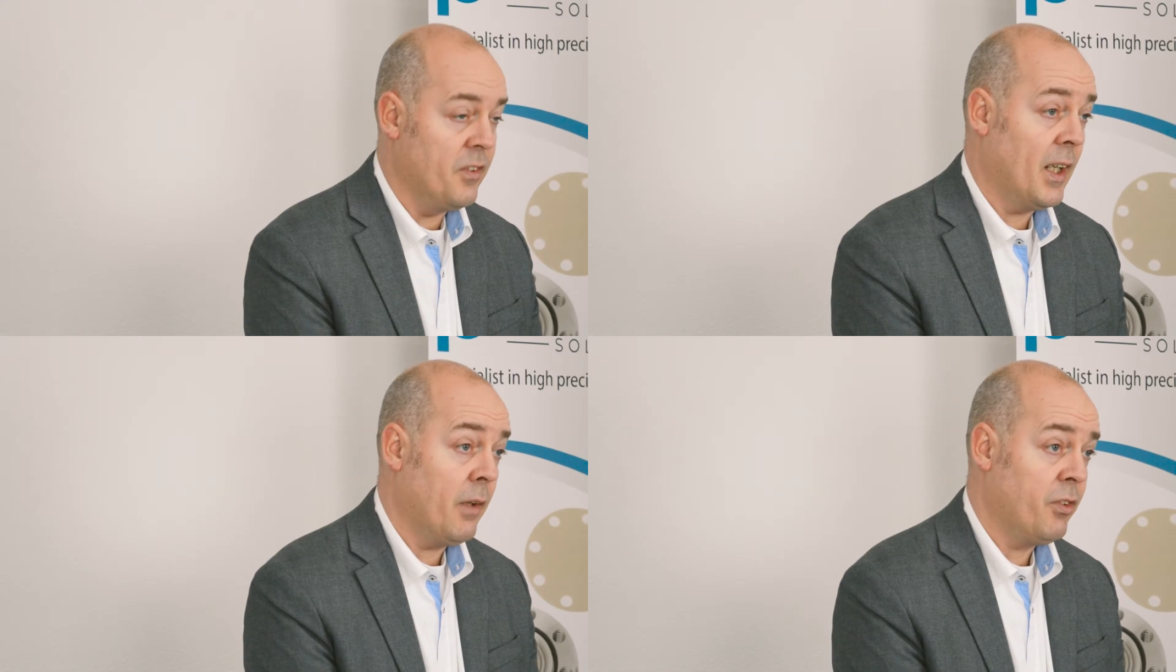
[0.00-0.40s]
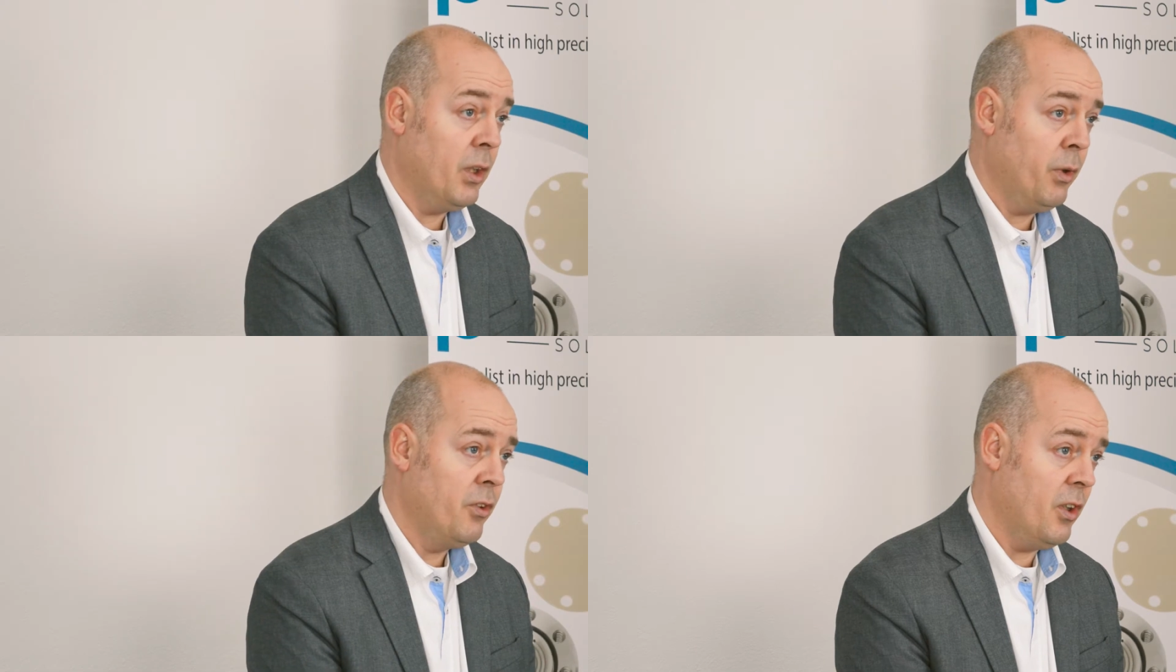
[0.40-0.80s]
The ZF
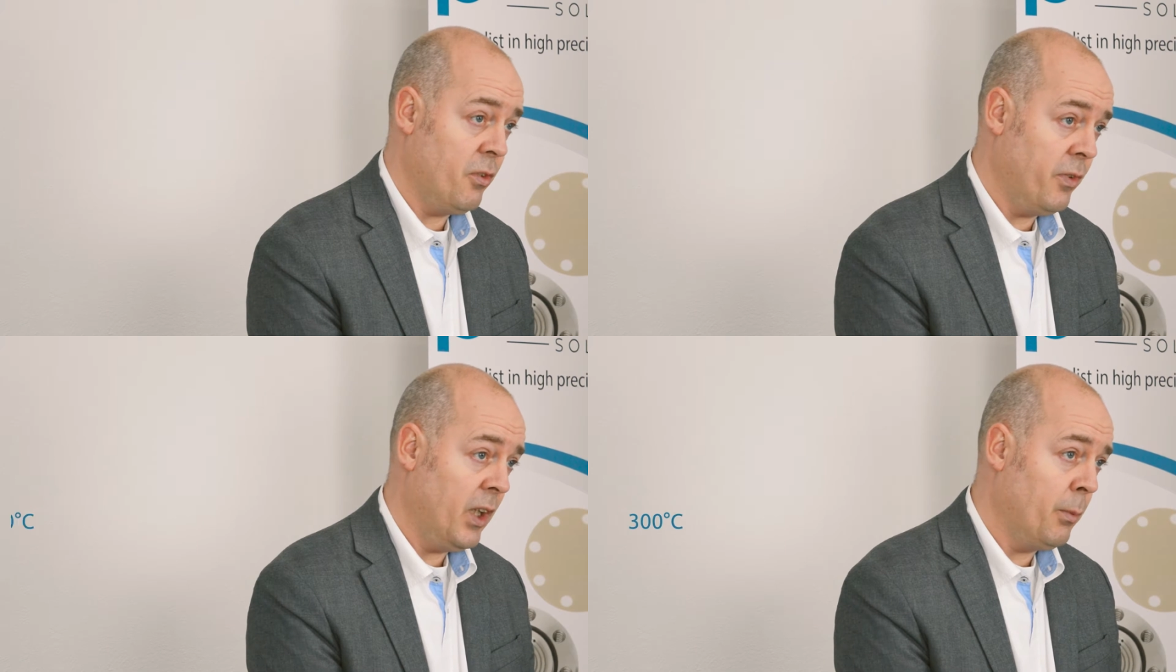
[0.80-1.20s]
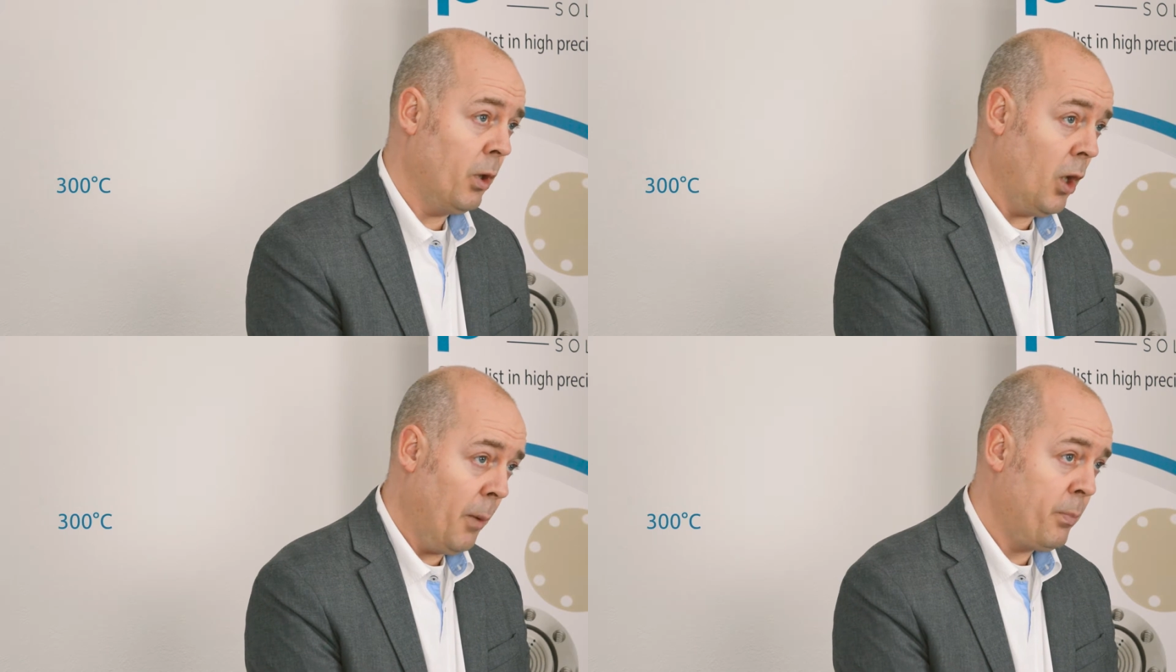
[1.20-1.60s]
series is
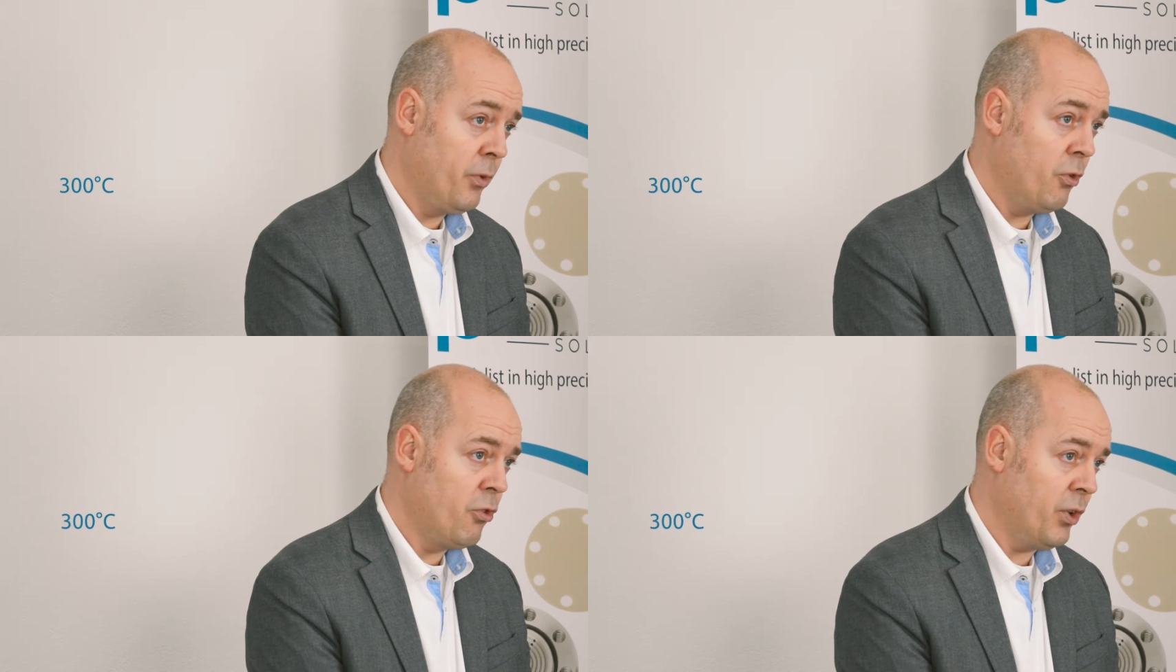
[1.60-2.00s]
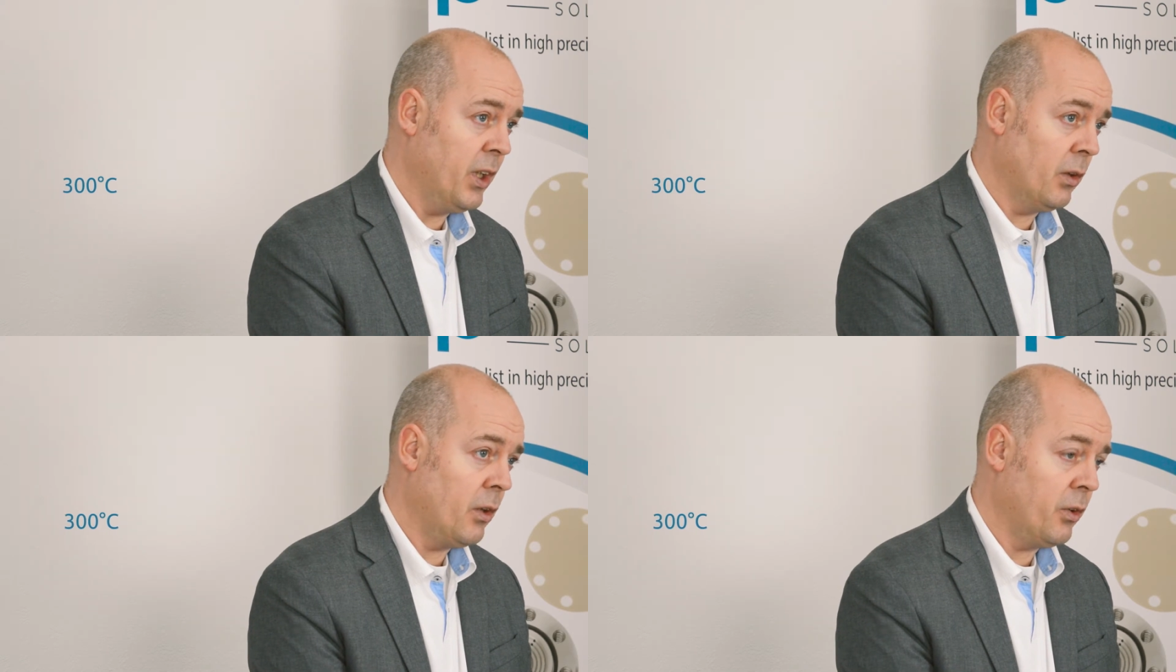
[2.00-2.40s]
available up to
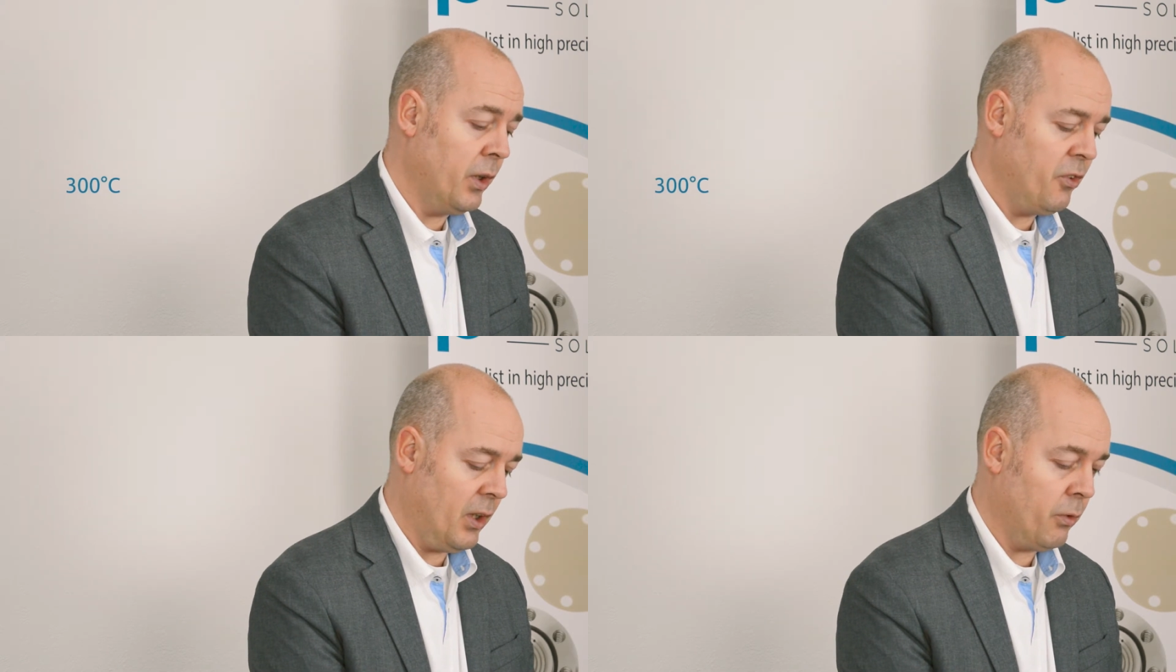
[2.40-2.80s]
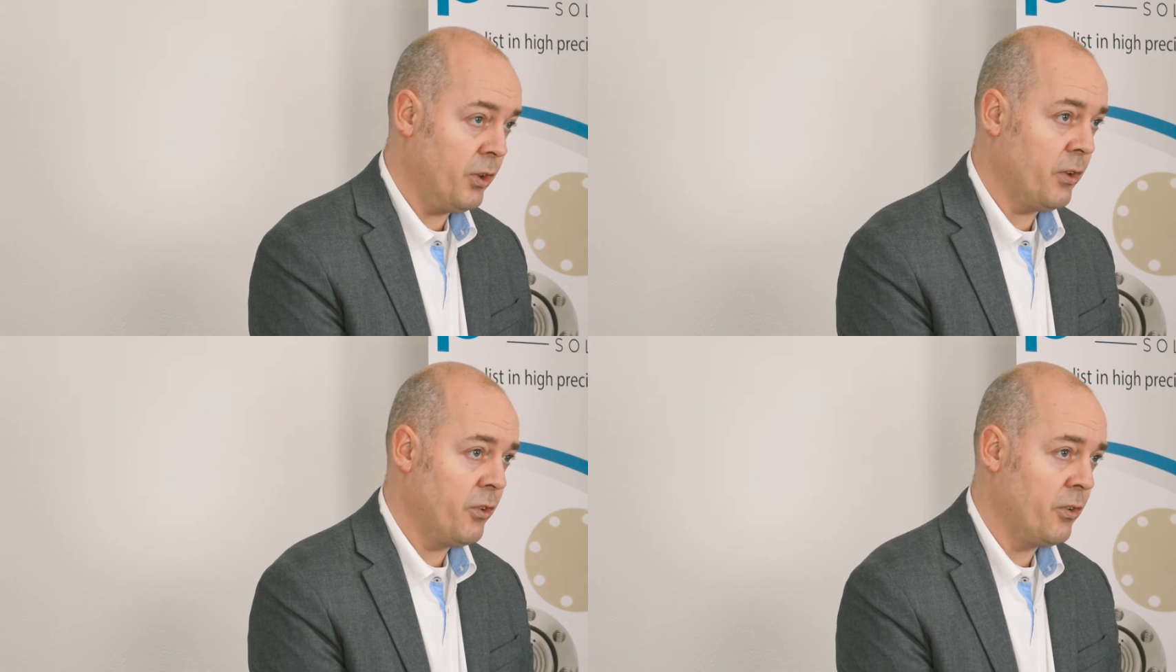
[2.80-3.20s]
300 degrees
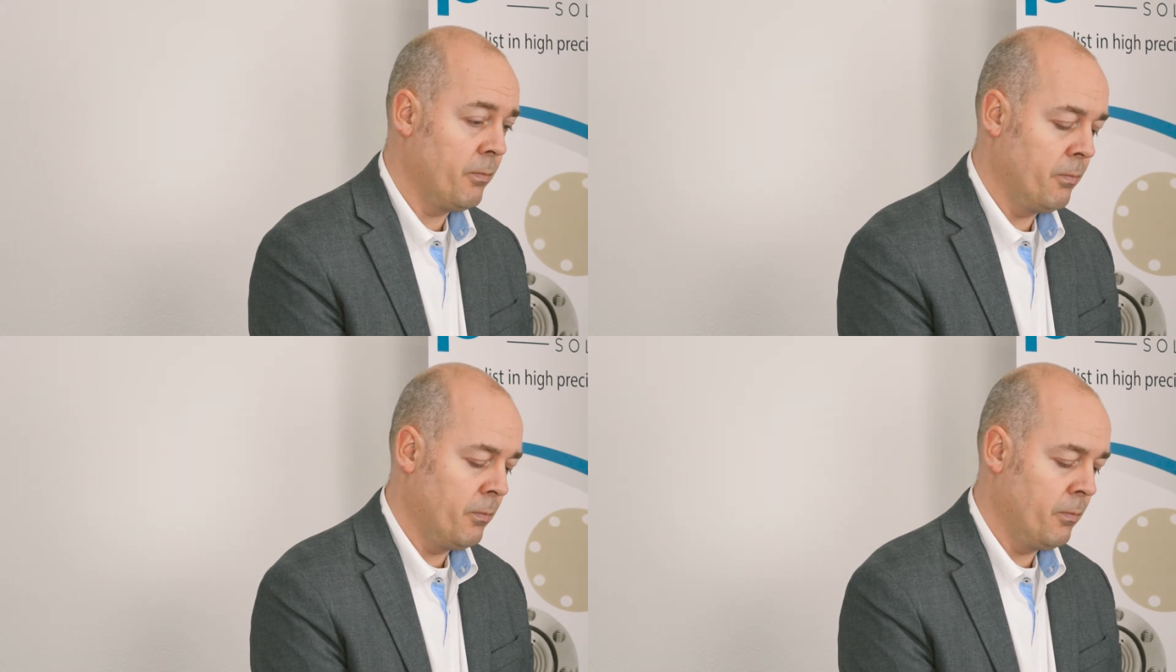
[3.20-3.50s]
Celsius.